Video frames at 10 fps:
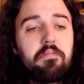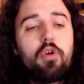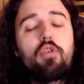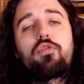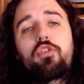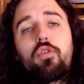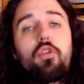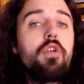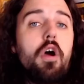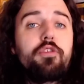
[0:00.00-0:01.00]

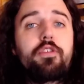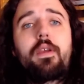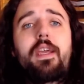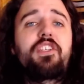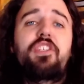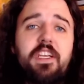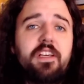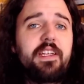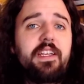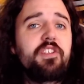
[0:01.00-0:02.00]
Who knows? His
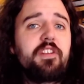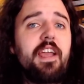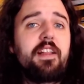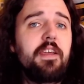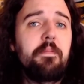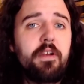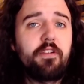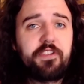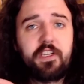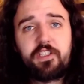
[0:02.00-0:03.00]
ceiling is likely a
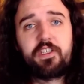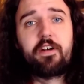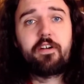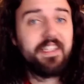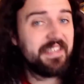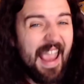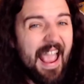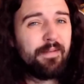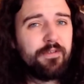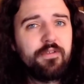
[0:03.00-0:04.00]
middle six center. His
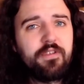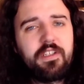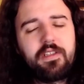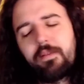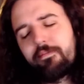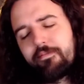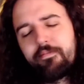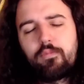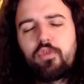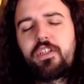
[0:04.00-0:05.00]
absolute ceiling,
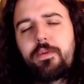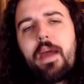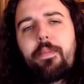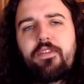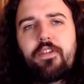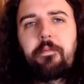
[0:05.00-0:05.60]
we'll see what happens though.